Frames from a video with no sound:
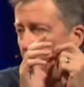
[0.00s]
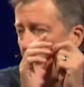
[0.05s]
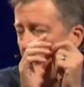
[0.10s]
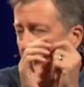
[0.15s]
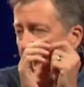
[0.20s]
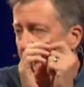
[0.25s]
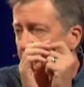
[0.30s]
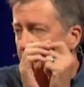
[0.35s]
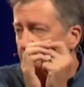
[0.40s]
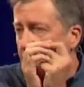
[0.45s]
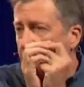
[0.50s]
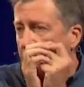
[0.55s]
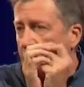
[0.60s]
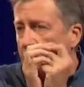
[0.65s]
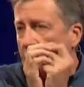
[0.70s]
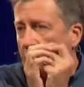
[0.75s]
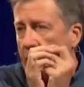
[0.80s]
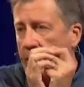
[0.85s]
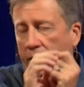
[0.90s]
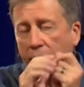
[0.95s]
and
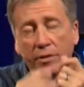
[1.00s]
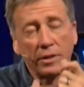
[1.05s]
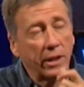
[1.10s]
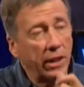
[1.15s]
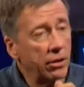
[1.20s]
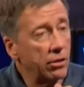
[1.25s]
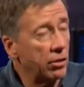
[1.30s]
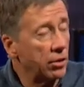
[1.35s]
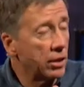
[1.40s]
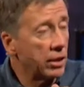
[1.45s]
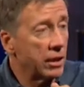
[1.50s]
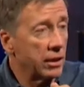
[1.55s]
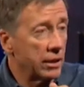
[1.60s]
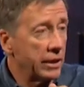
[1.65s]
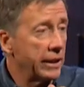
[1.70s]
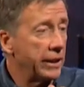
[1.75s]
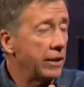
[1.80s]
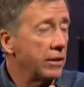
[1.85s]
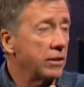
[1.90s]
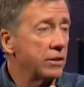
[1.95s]
even later on
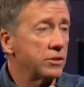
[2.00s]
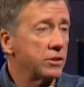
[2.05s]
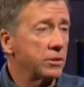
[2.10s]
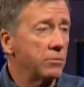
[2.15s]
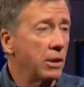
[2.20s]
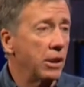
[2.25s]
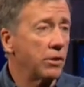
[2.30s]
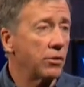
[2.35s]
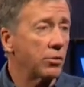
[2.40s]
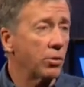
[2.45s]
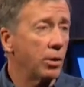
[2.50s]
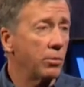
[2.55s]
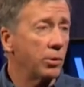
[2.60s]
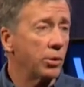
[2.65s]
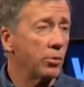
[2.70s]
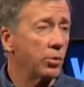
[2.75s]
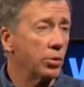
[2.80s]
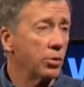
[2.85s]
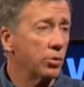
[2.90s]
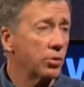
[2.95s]
Caligula and some other Roman
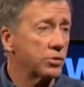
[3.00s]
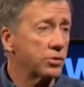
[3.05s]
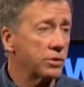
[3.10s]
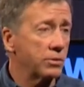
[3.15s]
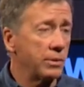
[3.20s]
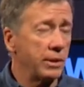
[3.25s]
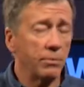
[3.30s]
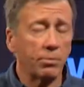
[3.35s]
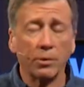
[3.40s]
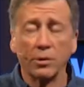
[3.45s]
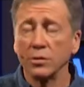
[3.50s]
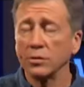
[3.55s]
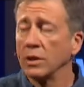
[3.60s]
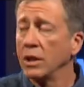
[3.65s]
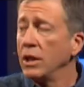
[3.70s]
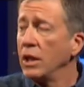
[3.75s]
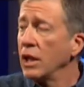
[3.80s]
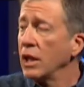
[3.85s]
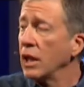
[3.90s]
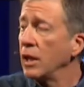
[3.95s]
rulers, some emperors
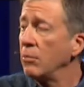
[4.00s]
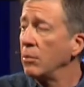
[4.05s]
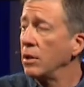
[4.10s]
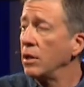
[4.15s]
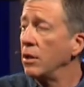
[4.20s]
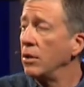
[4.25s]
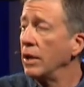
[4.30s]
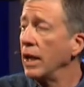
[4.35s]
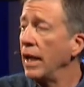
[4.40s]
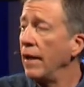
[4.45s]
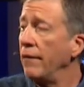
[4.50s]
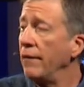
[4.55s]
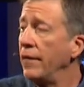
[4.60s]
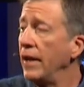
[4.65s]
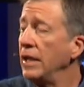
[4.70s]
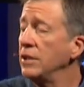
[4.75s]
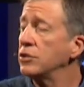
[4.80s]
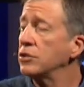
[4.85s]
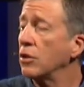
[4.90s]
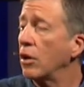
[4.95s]
come along and
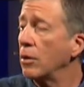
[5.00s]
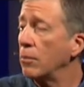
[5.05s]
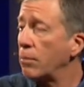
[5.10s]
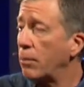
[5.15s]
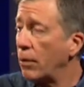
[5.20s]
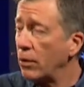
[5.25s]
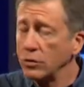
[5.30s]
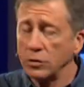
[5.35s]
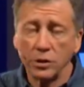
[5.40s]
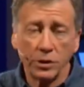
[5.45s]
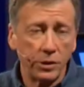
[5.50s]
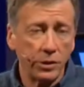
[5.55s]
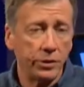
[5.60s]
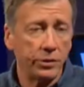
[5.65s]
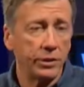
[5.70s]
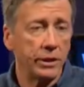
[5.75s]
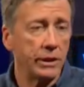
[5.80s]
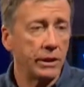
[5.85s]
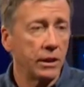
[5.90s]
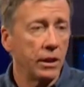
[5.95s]
they start
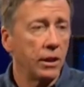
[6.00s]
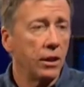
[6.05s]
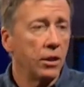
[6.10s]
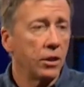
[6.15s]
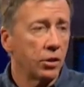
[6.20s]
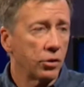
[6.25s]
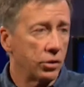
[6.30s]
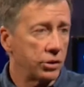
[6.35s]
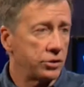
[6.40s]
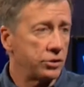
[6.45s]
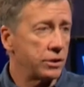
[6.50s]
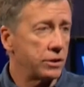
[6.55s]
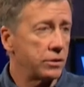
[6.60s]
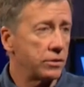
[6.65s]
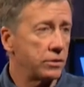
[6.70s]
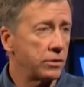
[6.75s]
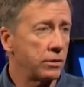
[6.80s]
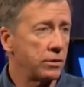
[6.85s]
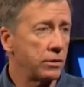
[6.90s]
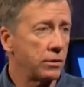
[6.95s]
persecuting
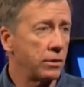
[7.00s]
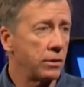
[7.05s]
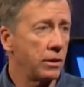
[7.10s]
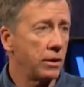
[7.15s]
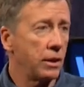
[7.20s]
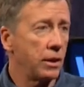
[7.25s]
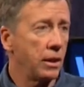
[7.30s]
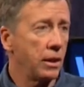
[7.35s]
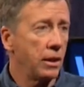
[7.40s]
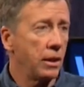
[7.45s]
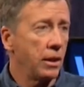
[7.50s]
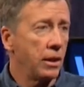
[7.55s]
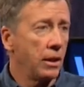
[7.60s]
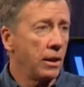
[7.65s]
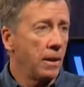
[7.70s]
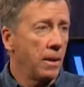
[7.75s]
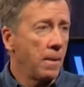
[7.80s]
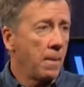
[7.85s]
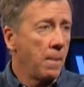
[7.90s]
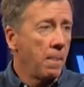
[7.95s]
Christians.
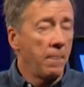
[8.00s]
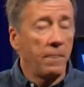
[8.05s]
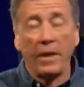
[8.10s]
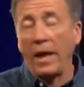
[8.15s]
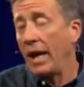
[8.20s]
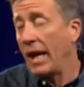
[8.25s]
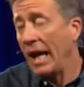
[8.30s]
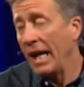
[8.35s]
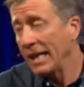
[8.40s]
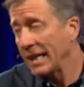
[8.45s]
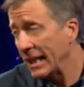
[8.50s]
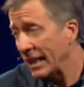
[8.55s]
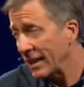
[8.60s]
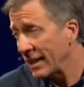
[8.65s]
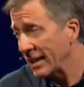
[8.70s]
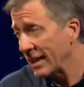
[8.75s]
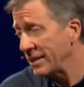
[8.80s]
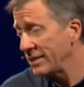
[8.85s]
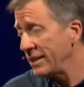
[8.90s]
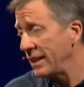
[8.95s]
Now, it hadn't got,
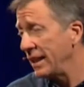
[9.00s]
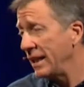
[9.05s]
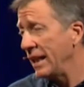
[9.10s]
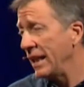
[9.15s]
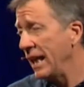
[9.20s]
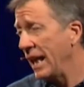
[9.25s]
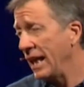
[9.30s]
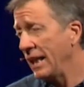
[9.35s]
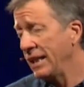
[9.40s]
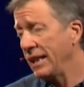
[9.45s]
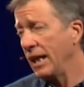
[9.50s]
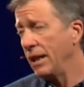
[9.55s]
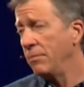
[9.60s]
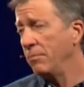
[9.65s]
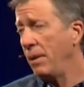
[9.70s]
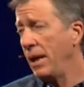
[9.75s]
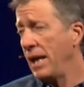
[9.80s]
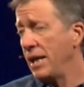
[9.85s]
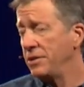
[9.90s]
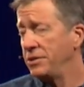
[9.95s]
like I said, it hadn't gotten
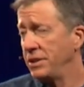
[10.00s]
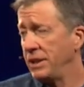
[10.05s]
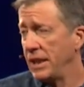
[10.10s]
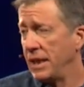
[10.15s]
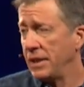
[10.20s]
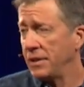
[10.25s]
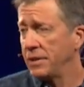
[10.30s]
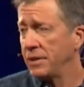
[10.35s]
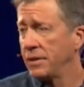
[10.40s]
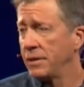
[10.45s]
bad yet.